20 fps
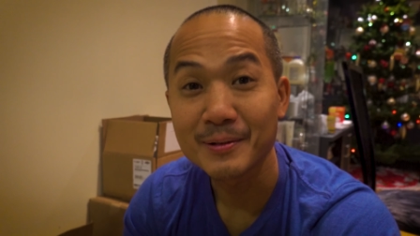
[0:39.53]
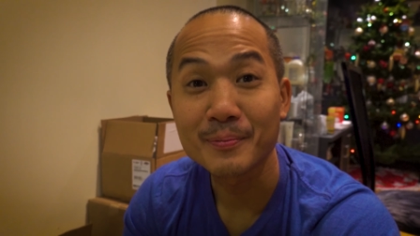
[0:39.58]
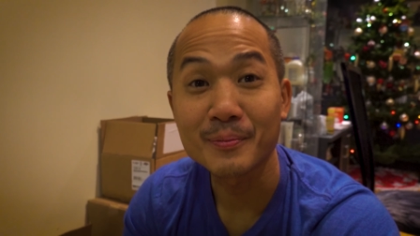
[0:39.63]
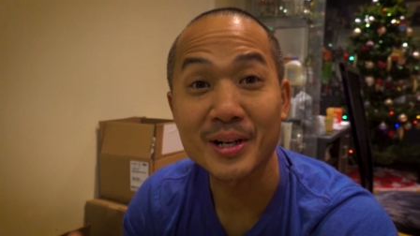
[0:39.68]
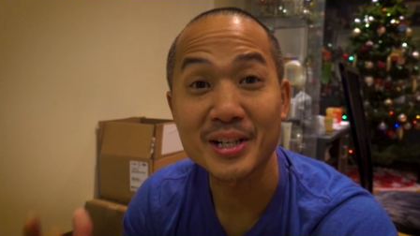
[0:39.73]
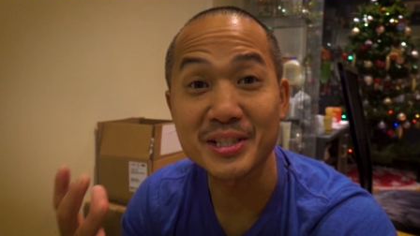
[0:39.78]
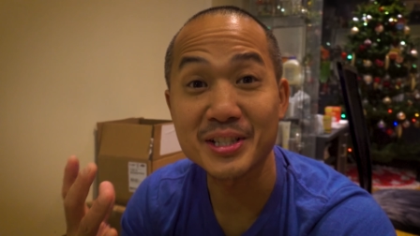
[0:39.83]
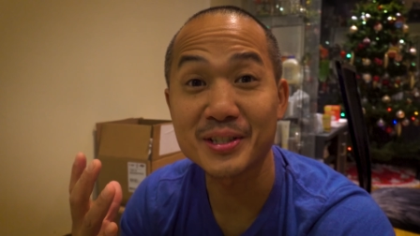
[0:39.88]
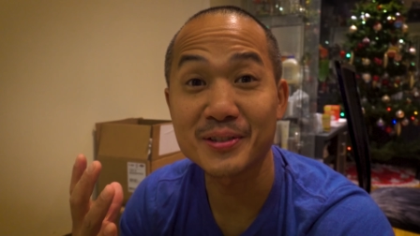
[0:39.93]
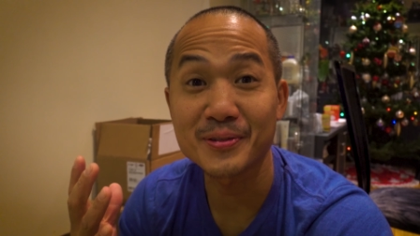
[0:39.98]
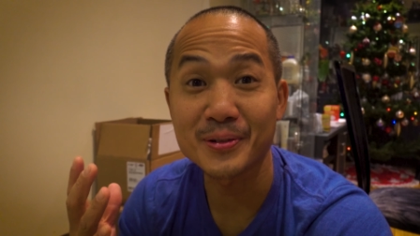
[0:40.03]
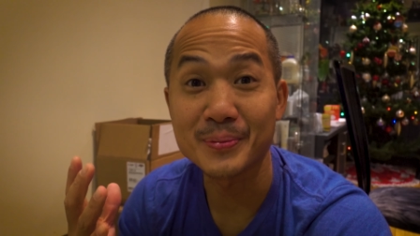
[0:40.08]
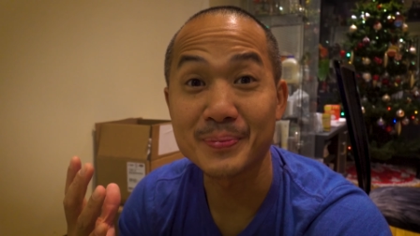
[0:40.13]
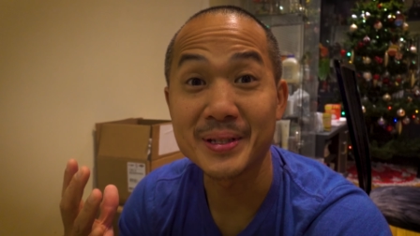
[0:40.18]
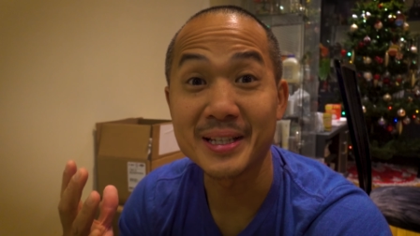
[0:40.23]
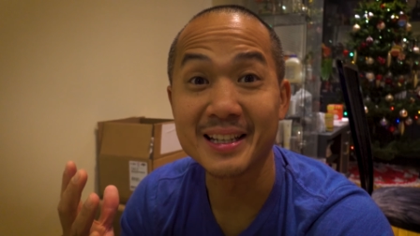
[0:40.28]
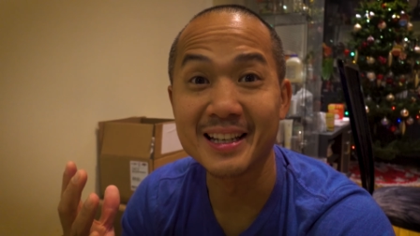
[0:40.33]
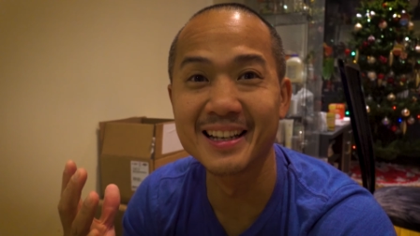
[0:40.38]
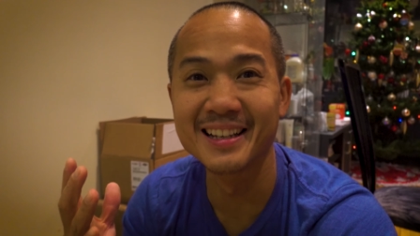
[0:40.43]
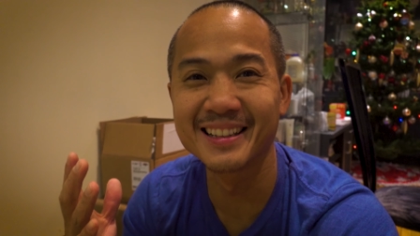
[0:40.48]
Presents for
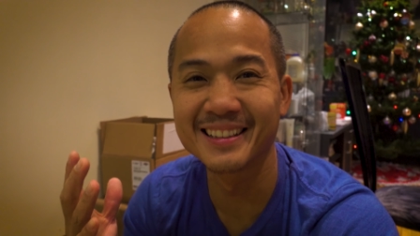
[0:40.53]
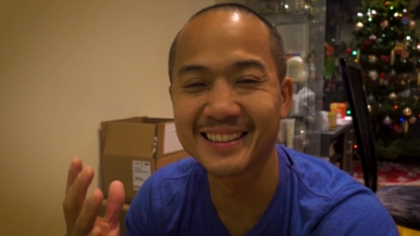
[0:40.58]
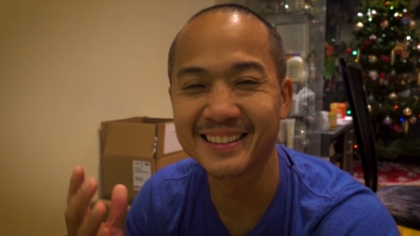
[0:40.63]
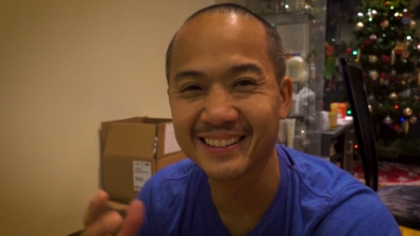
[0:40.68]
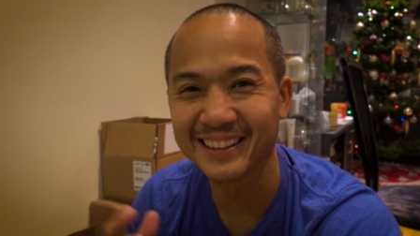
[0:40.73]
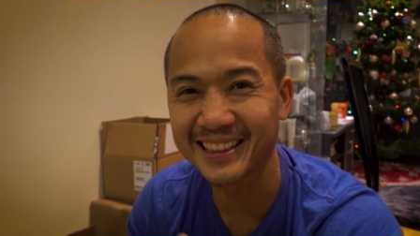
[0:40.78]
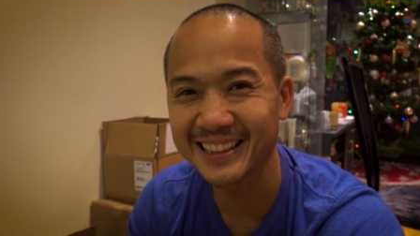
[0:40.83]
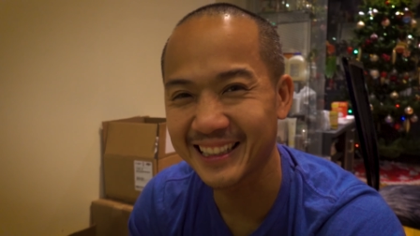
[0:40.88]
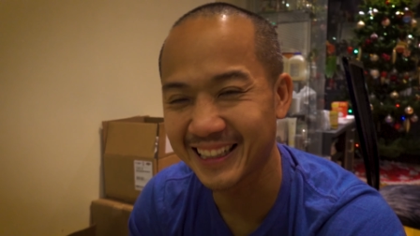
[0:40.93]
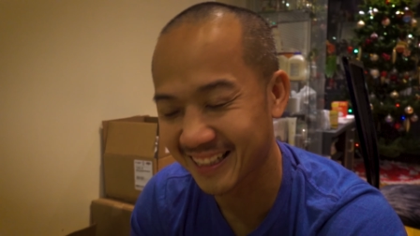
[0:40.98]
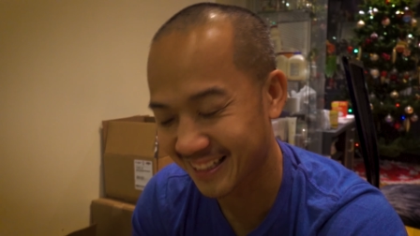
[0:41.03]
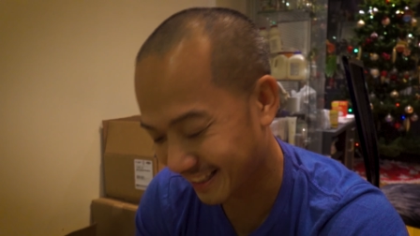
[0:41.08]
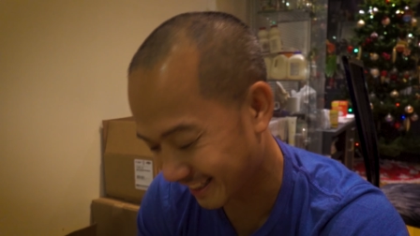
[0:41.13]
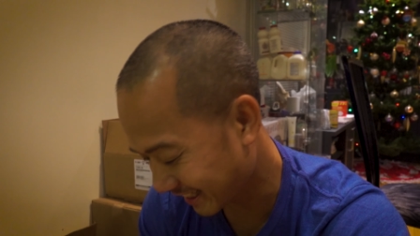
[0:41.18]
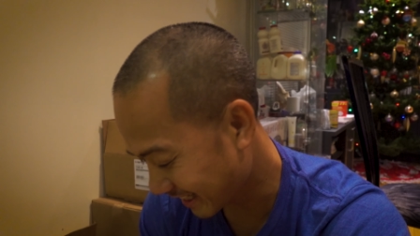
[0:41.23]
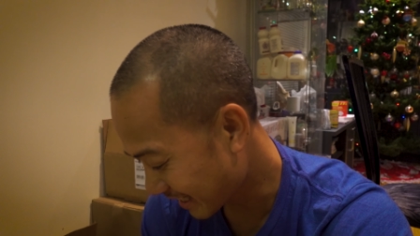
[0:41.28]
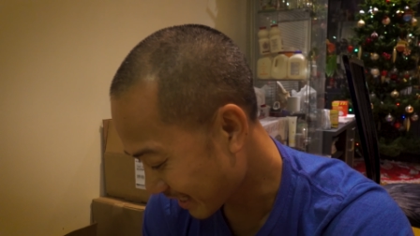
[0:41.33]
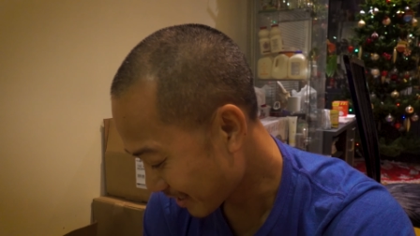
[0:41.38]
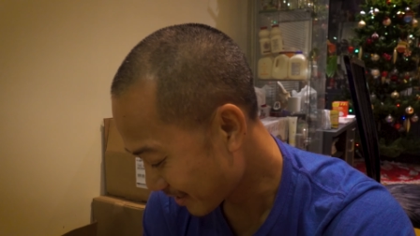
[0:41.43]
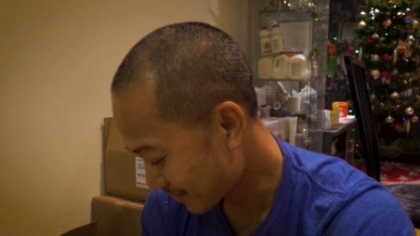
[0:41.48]
me, right?
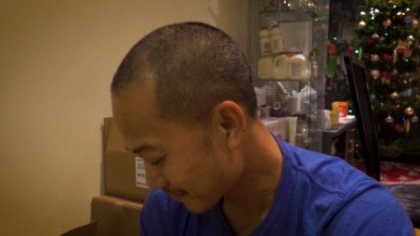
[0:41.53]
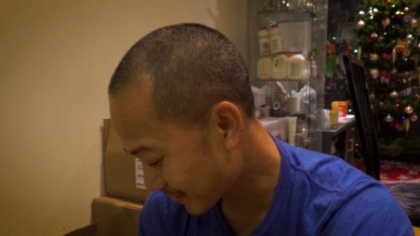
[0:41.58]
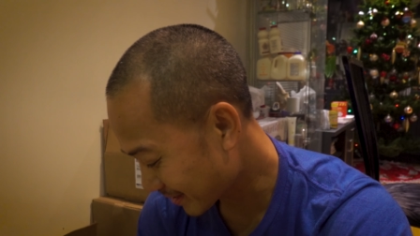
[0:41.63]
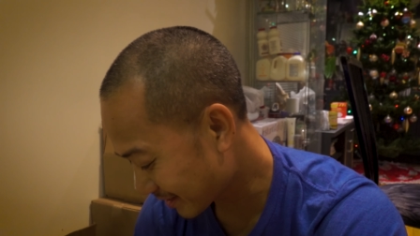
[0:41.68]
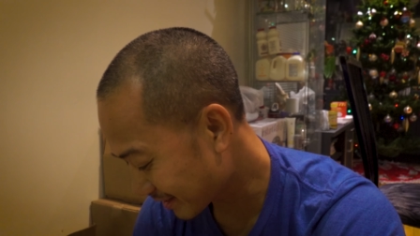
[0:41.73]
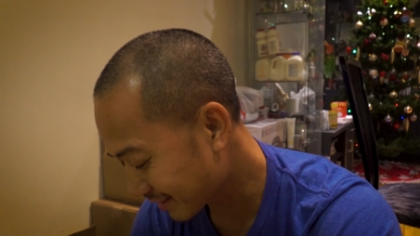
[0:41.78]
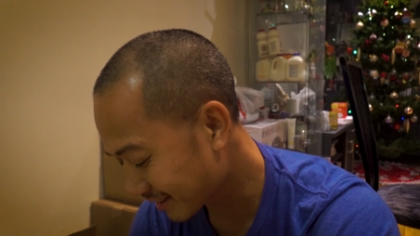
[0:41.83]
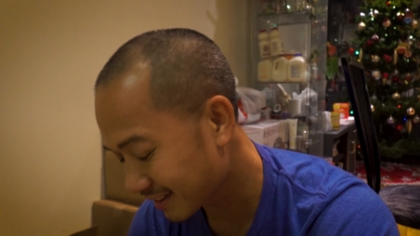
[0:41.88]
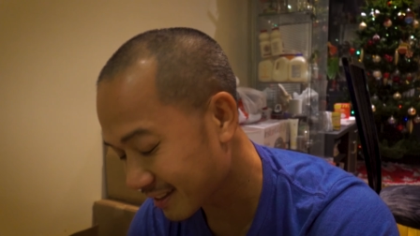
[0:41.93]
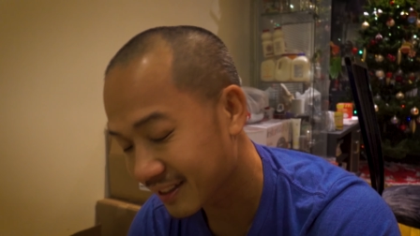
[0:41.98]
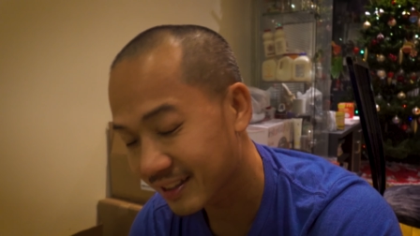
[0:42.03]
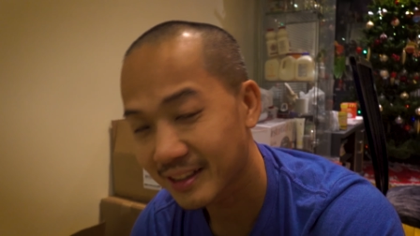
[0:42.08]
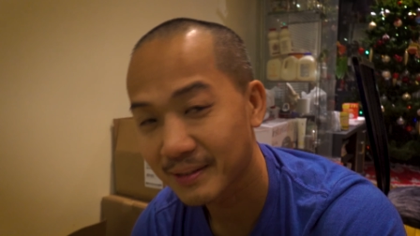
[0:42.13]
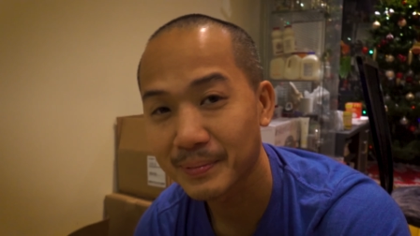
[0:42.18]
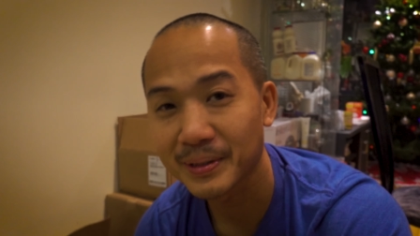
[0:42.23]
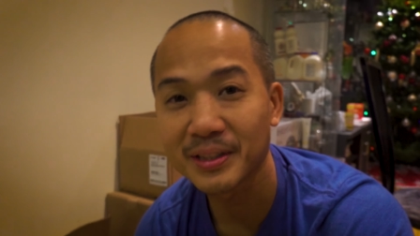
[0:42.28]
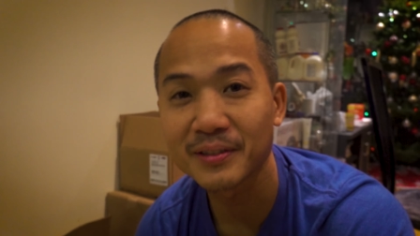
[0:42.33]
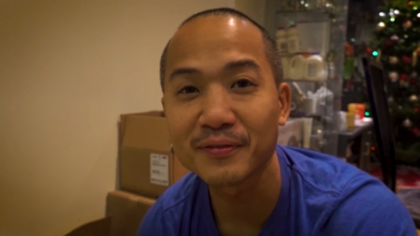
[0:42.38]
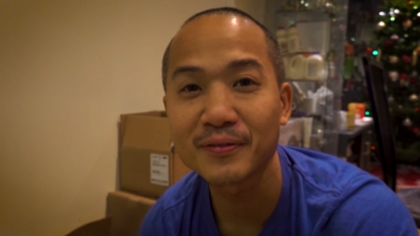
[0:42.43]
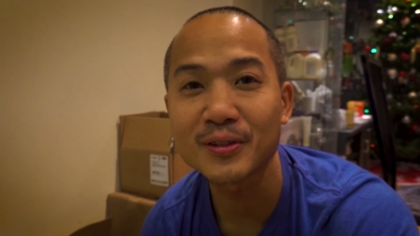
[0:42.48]
But the
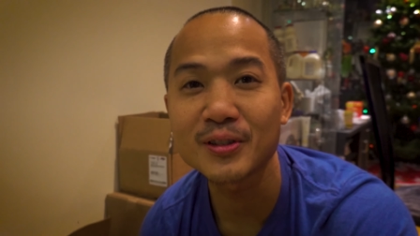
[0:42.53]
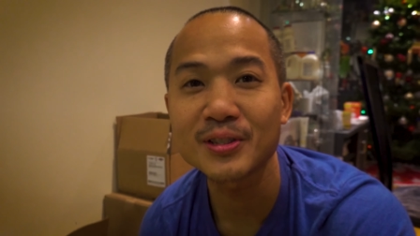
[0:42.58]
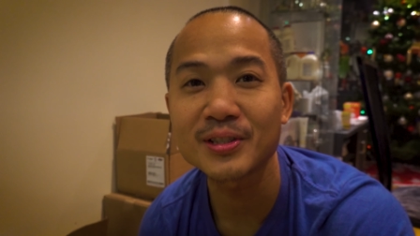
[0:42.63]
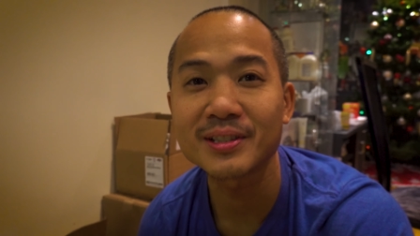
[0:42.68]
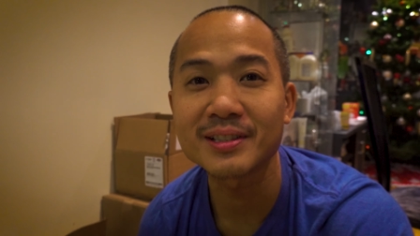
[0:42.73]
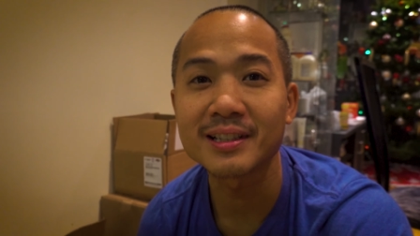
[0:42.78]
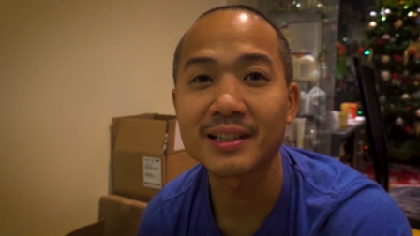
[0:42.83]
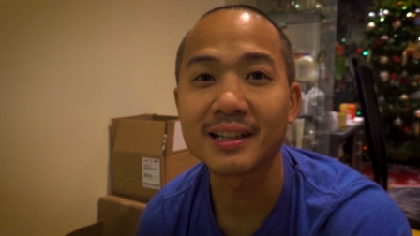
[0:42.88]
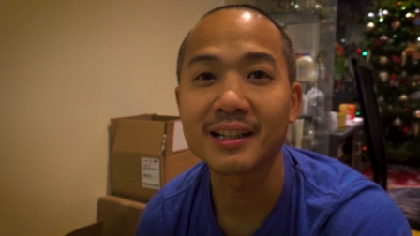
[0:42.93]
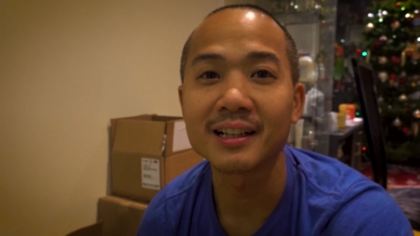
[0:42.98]
first